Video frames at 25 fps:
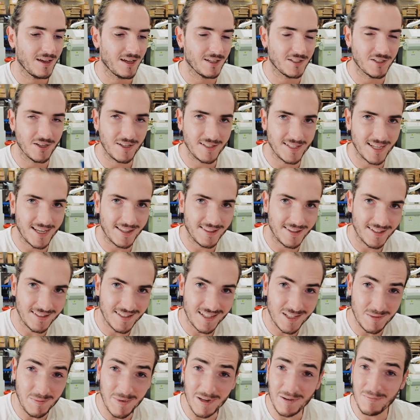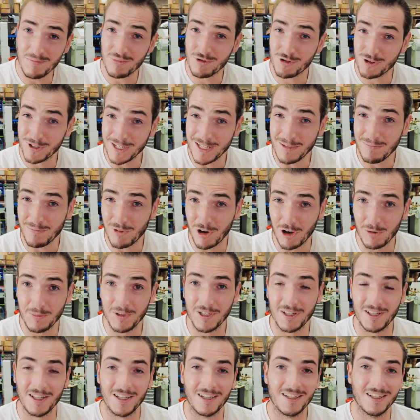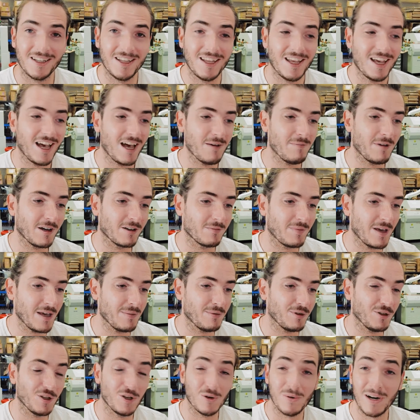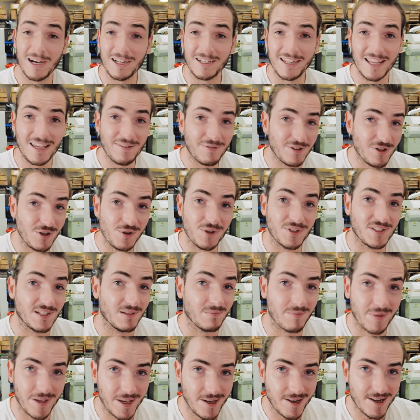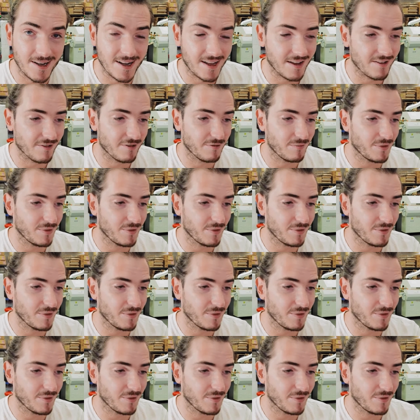It turns out this has been pretty popular among people who aren't even using PiicoDev,